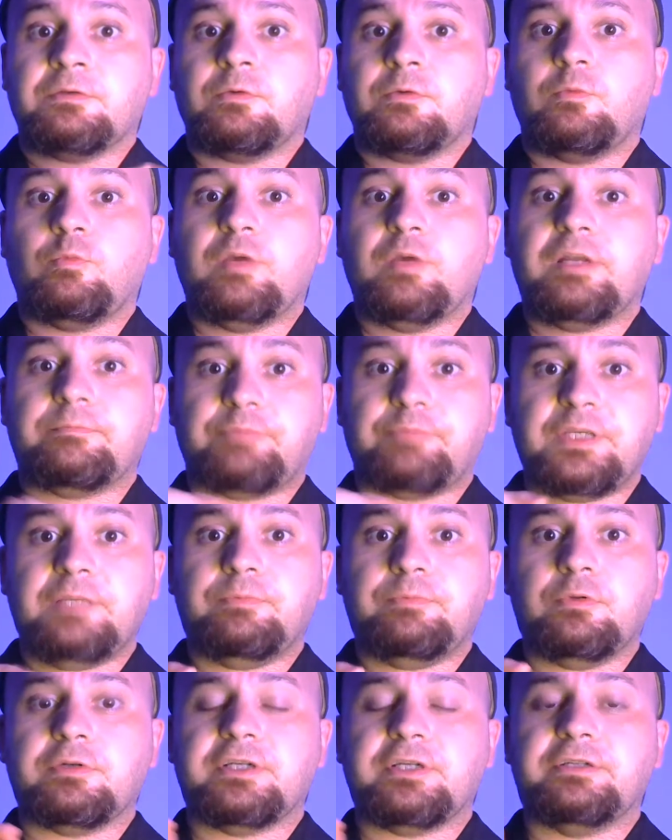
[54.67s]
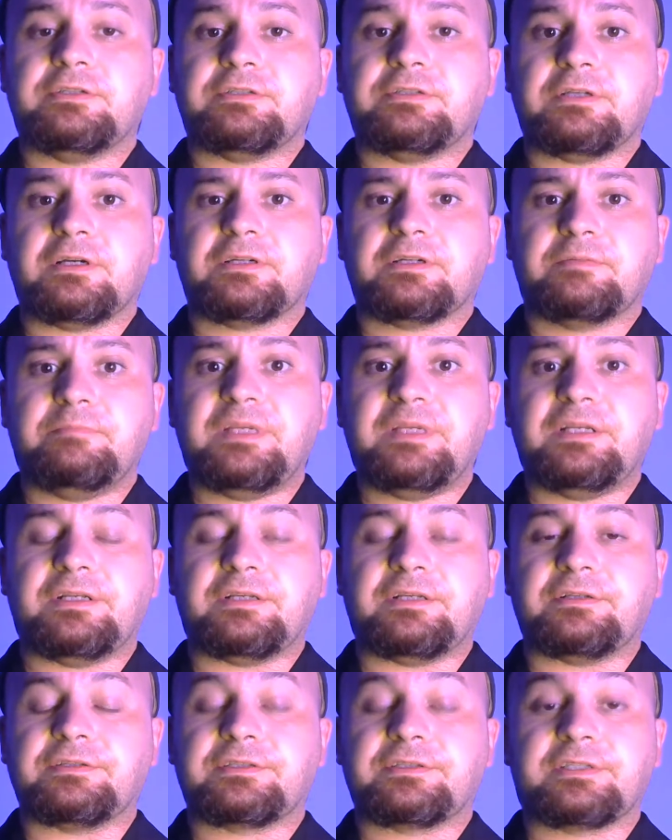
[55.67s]
when people conduct
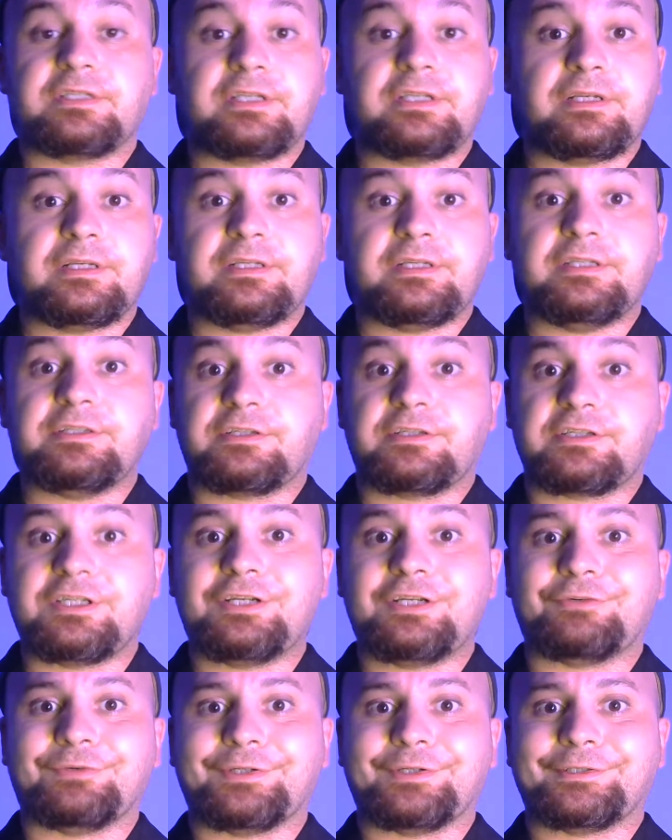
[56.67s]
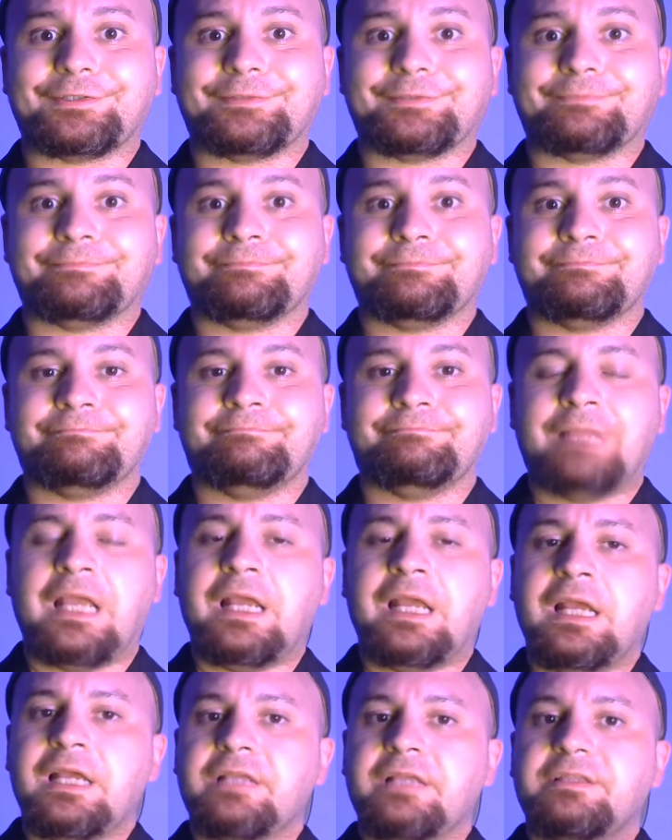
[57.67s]
meetings in secret,
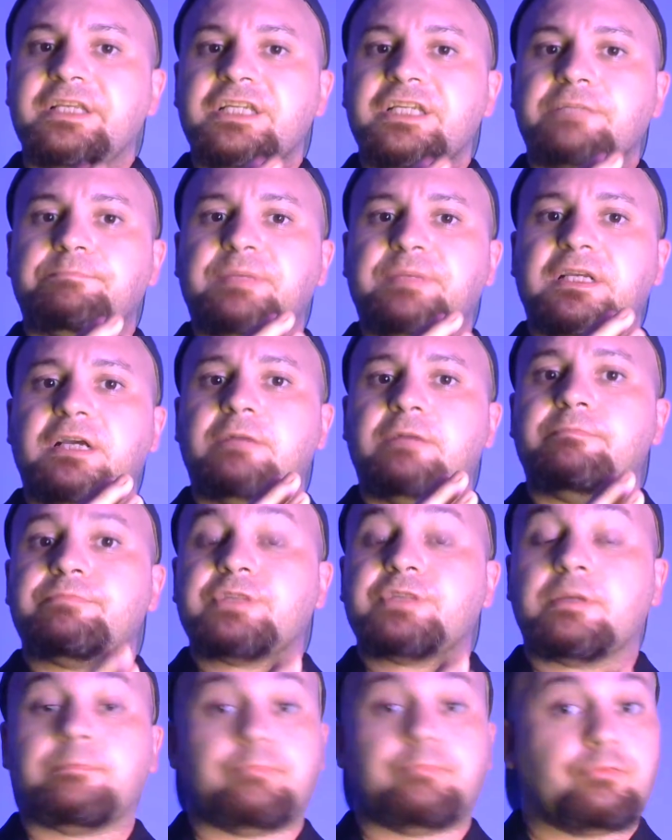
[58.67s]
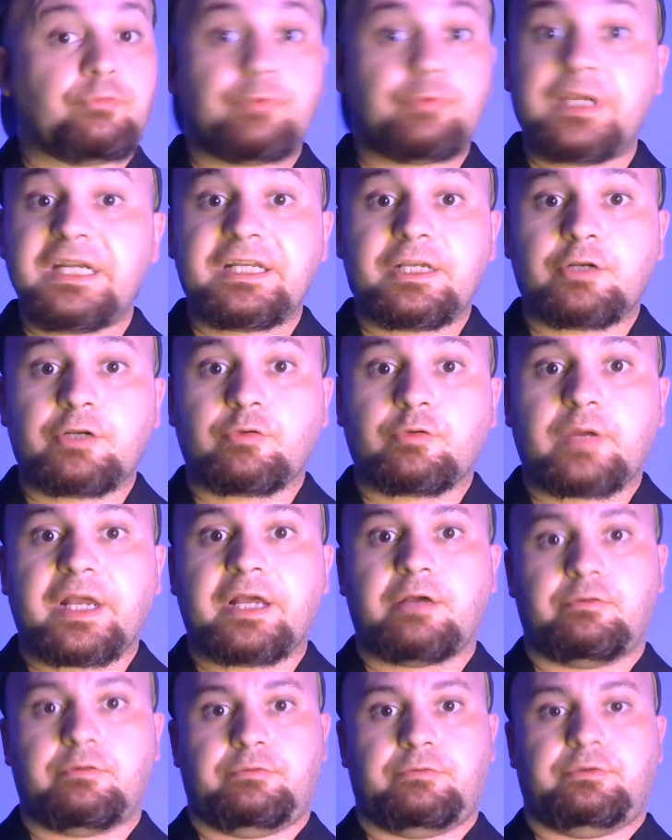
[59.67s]
this becomes a breeding
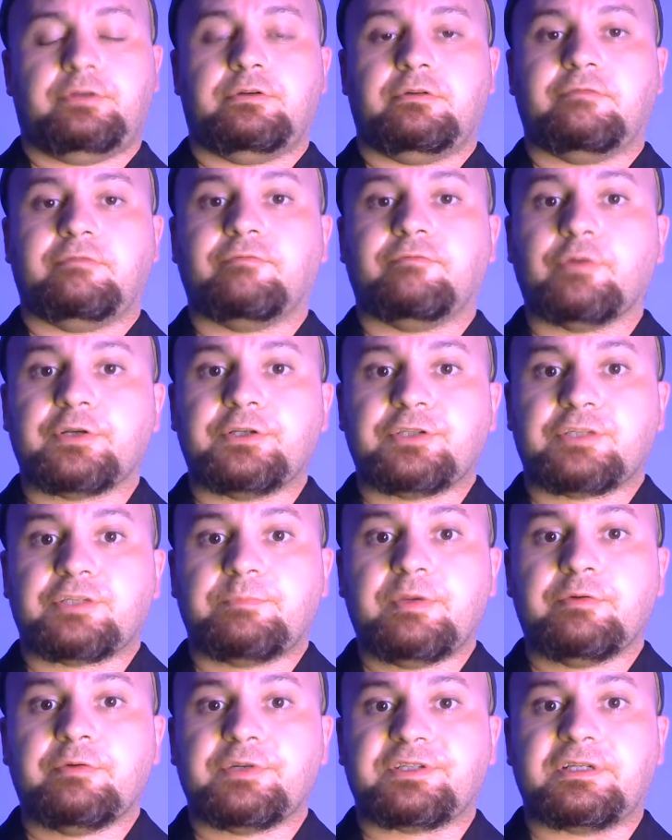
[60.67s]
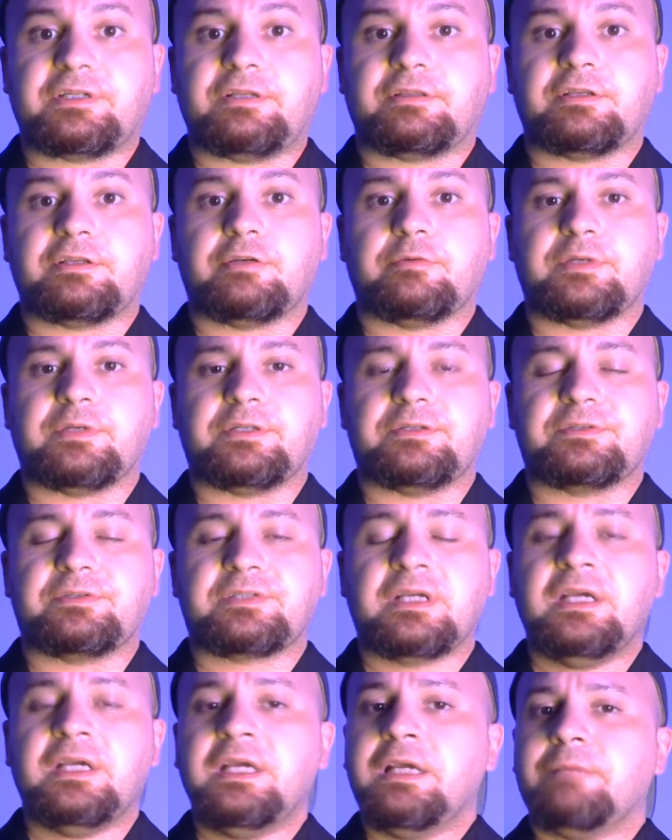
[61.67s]
ground for conspiracy theories
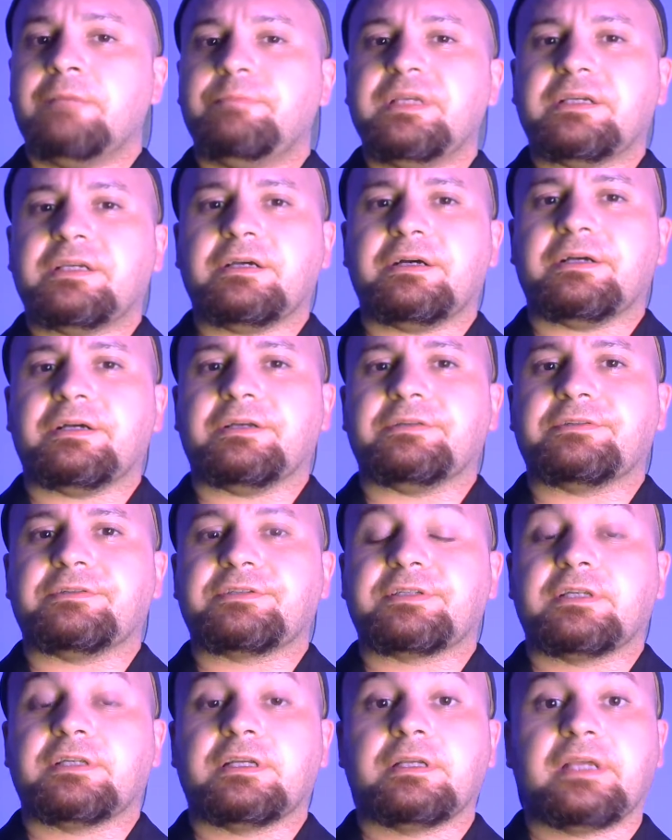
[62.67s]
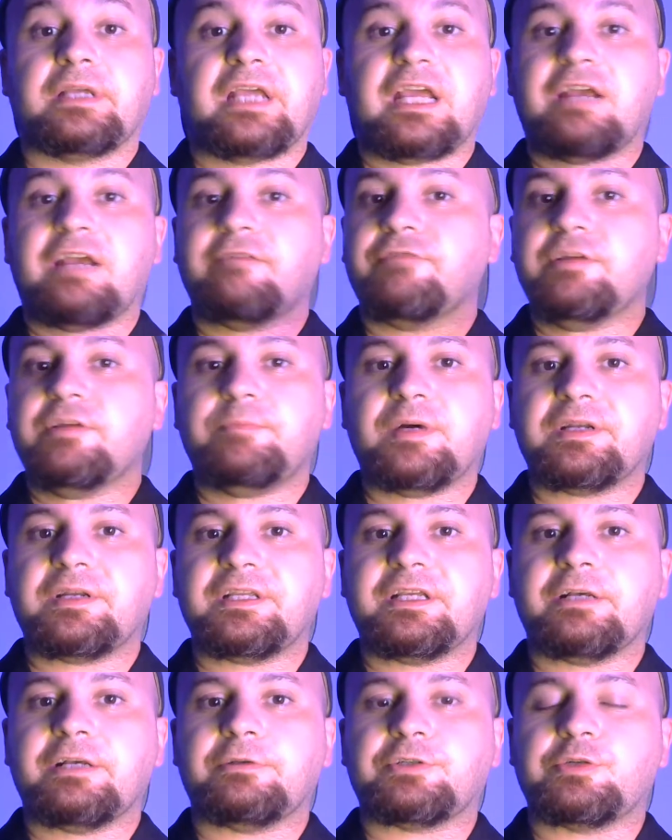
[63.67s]
because everybody
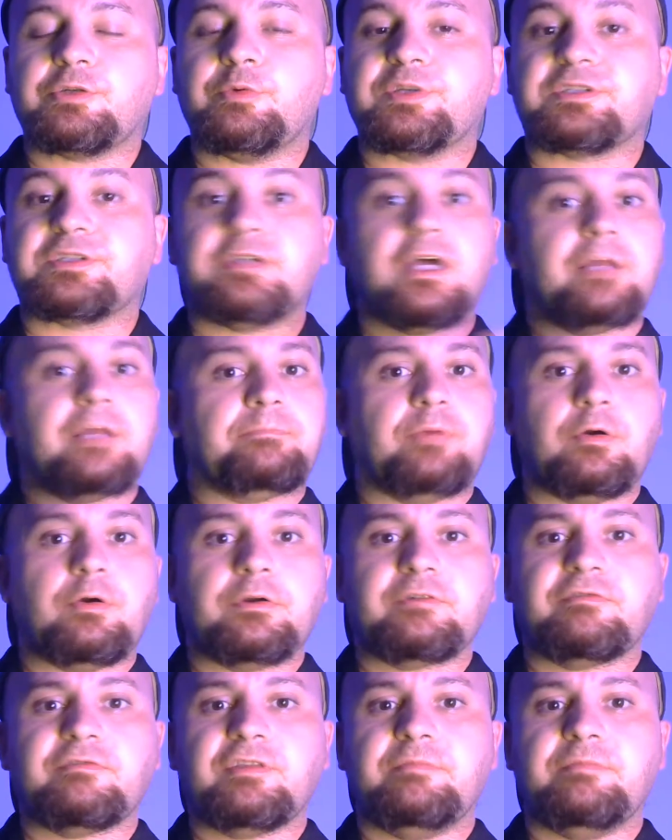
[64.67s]
else who is not part of the